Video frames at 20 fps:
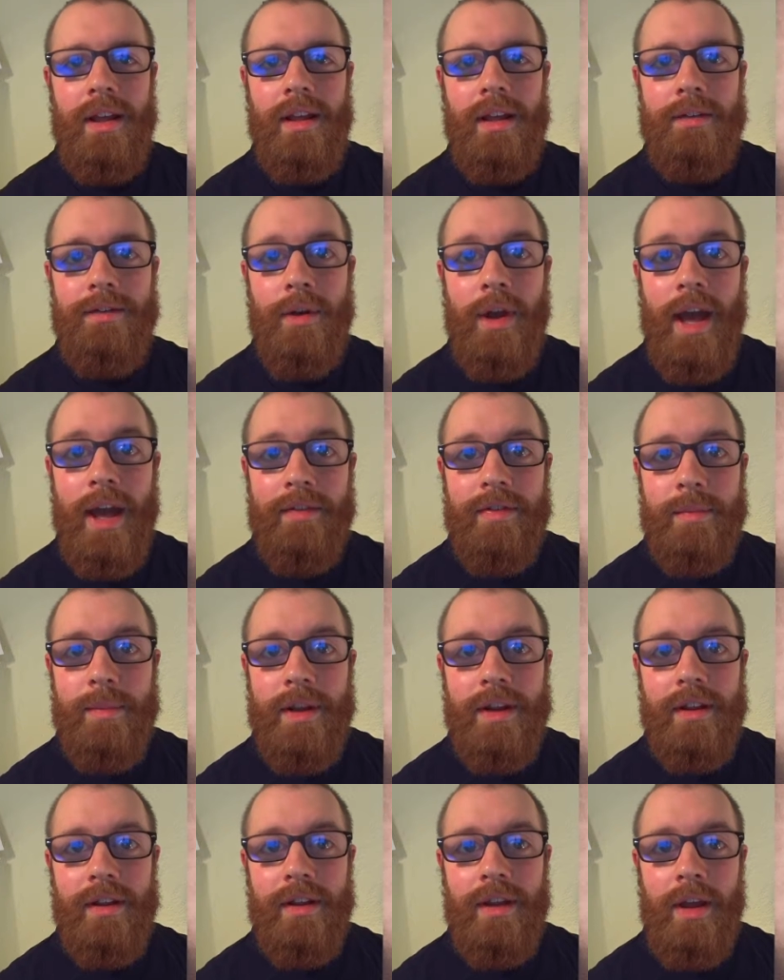If you have a
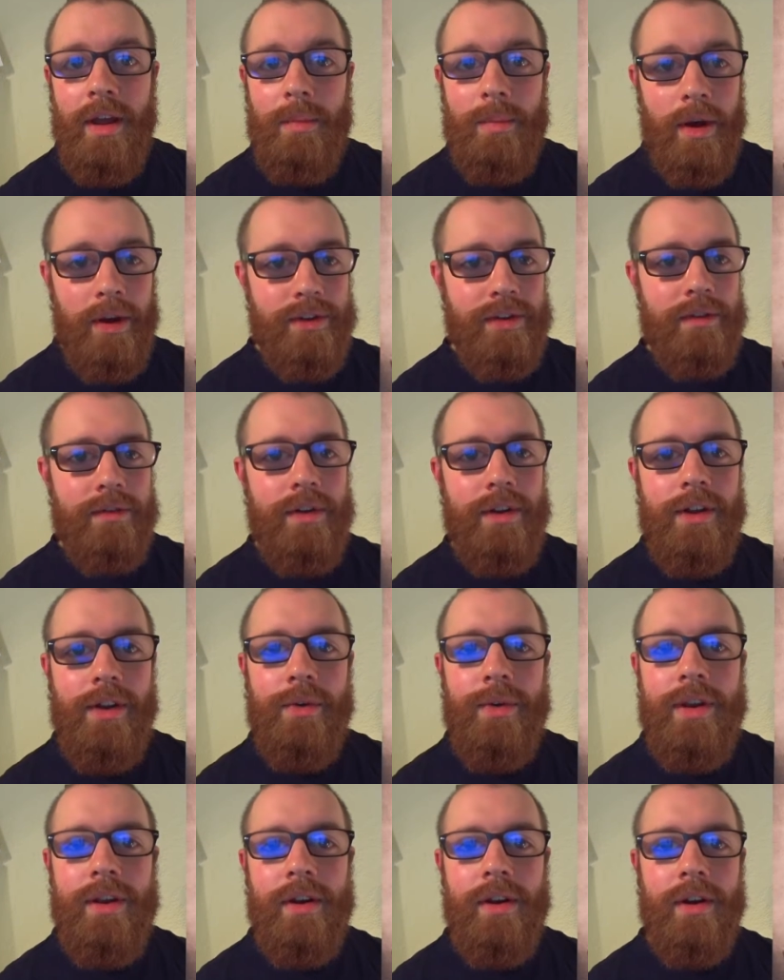minute, pause the video
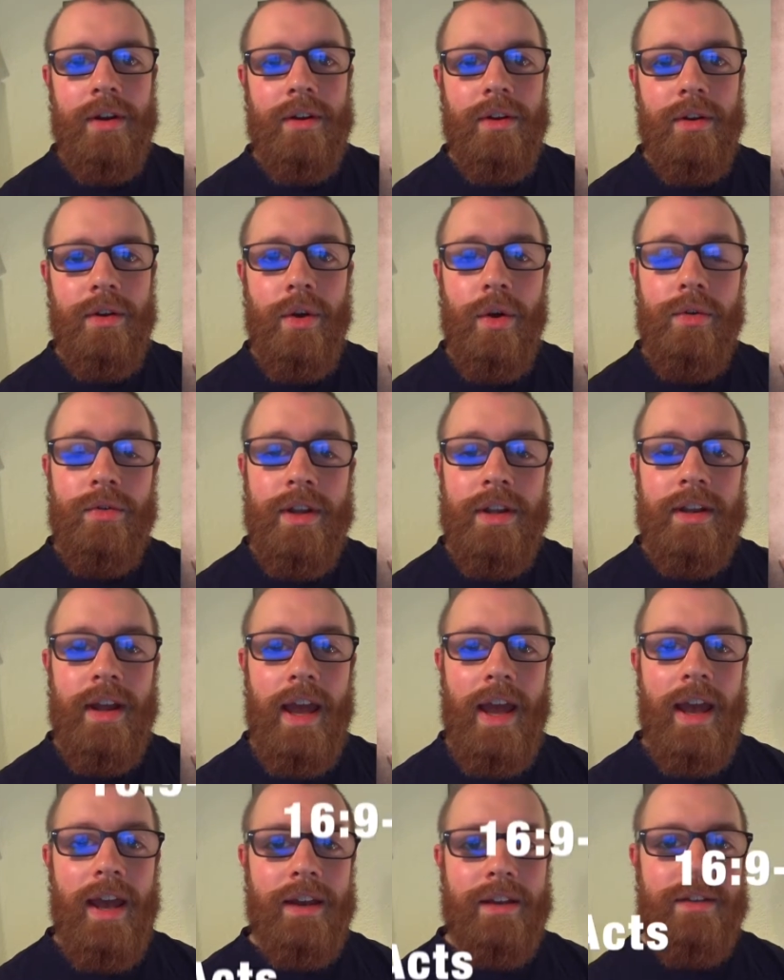here and go read
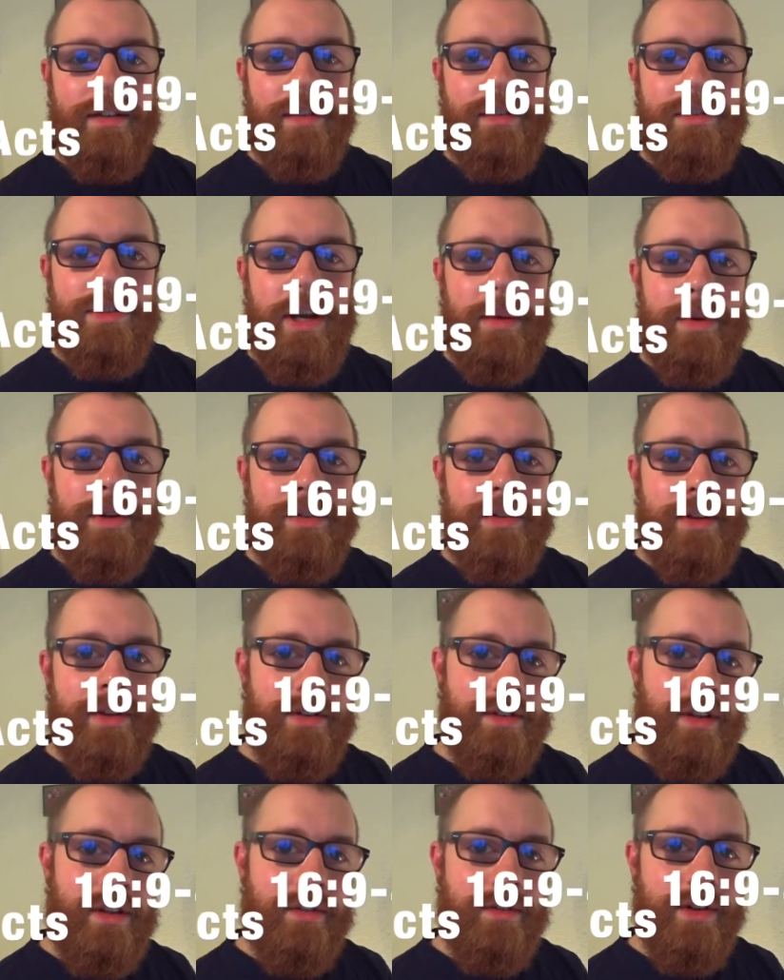Acts chapter
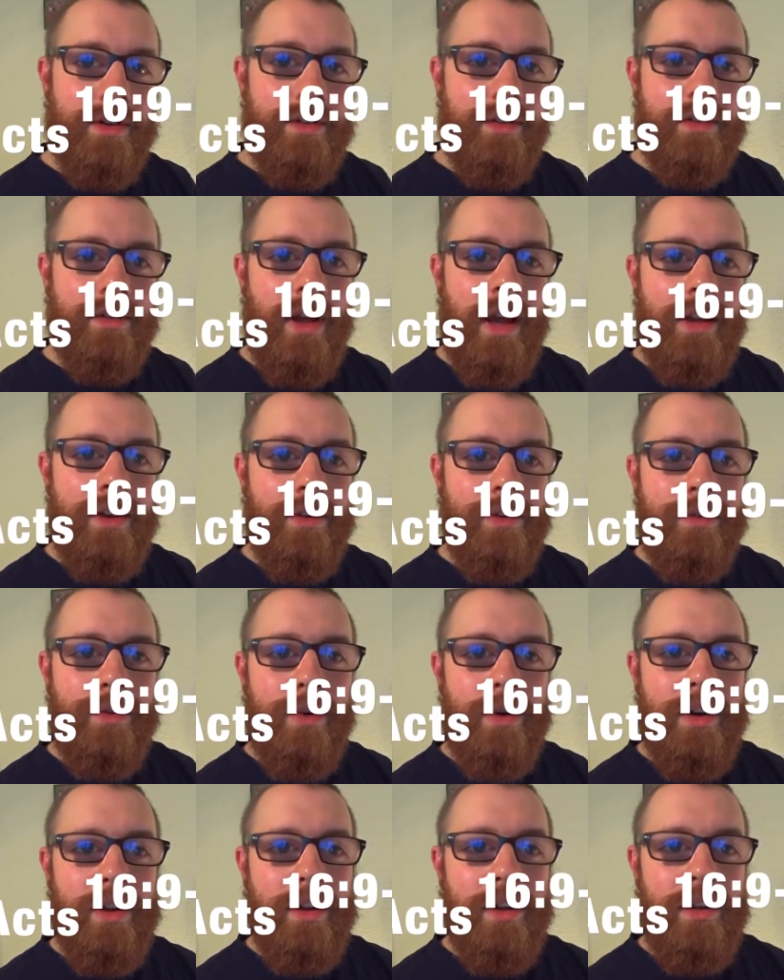16, verses 9 to
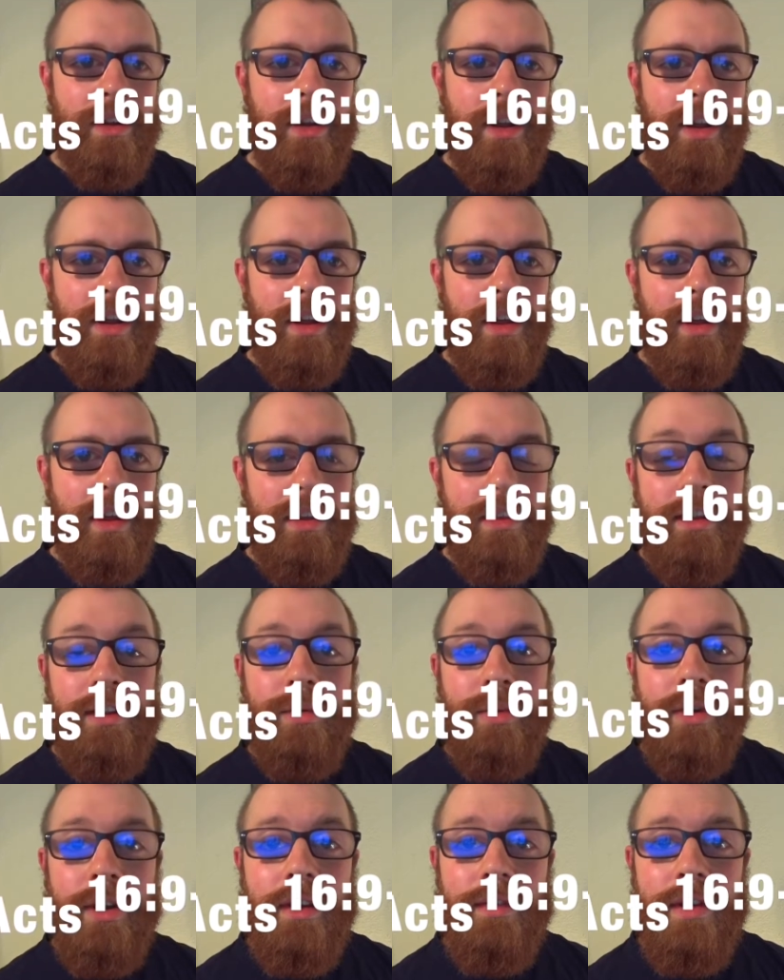40. This
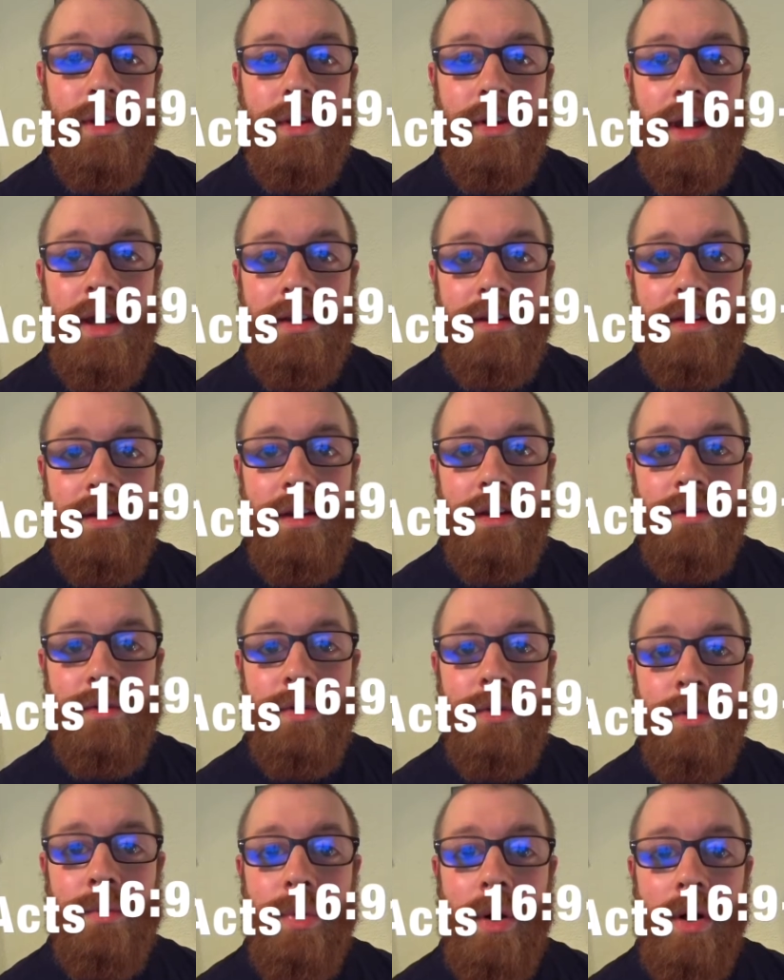will give you an idea of
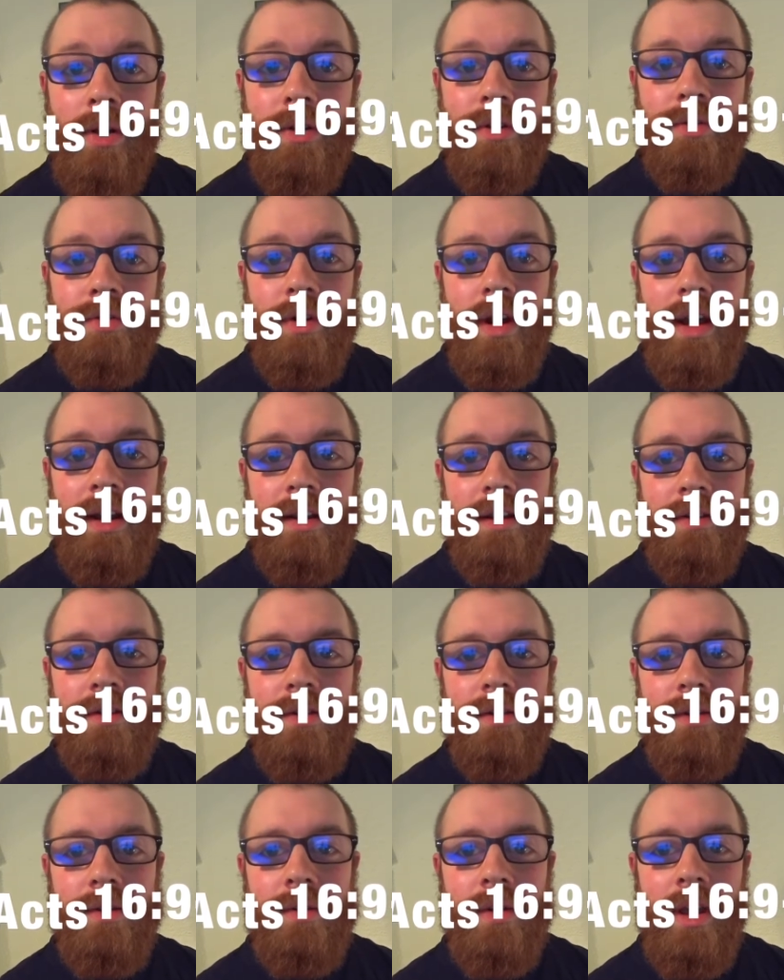who Paul is writing
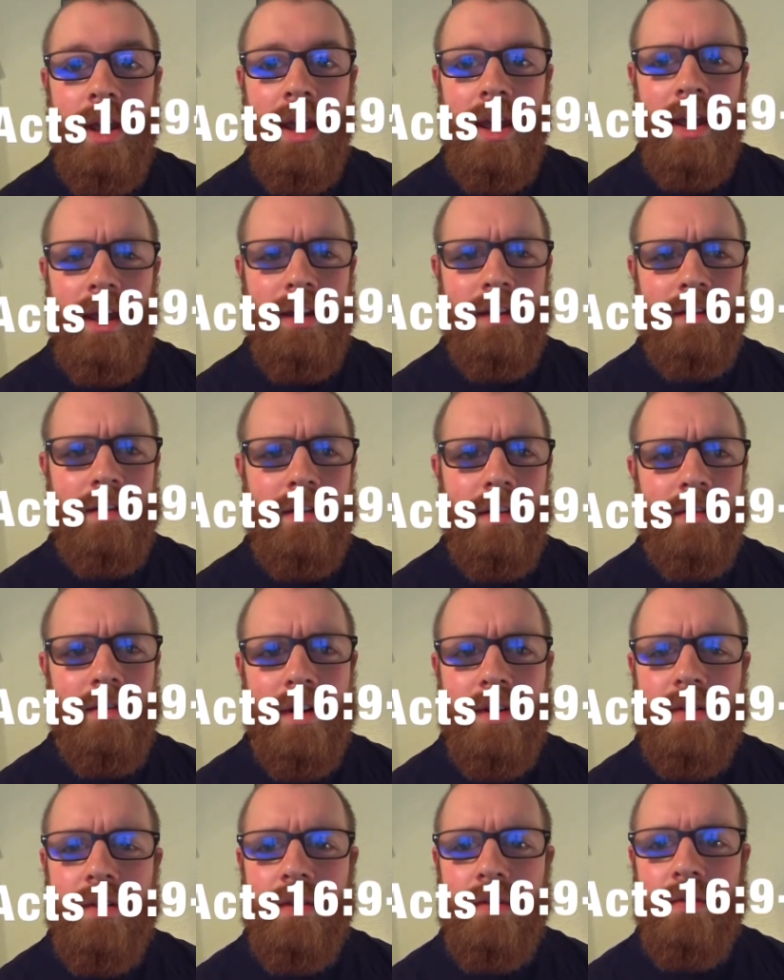to, and the
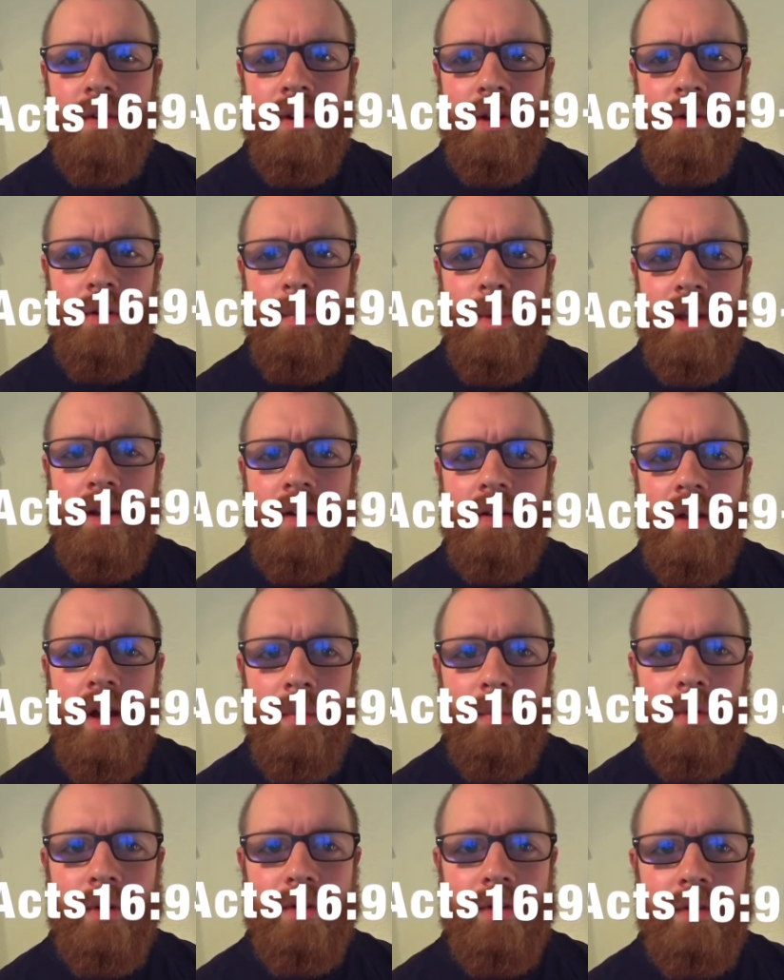rest of the video will make a
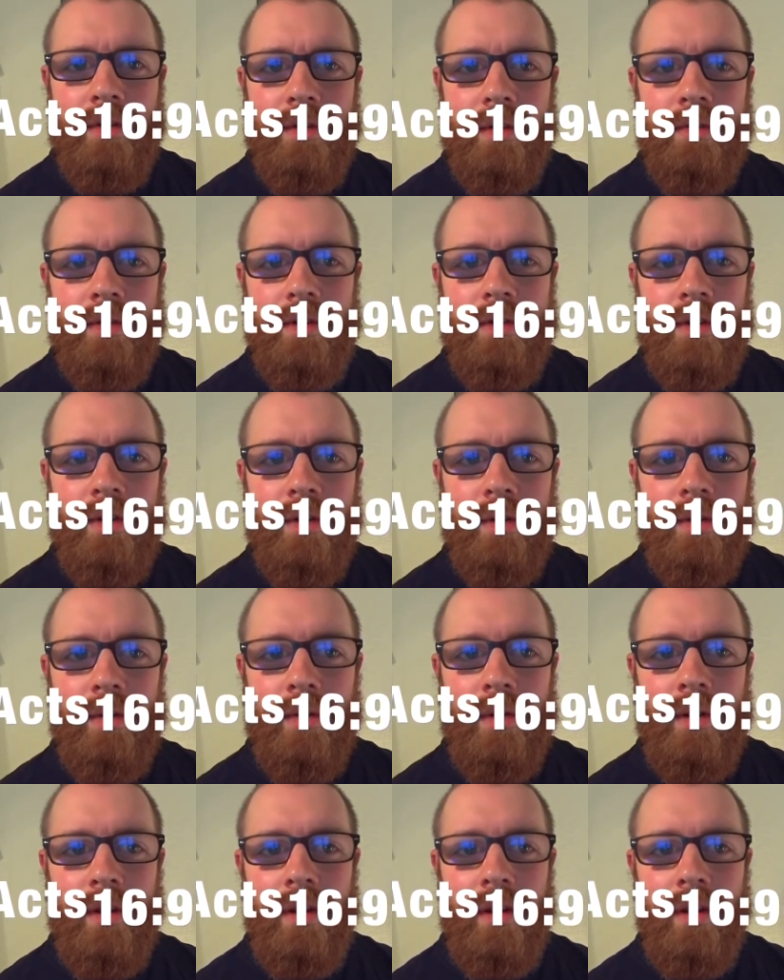lot more sense if you do.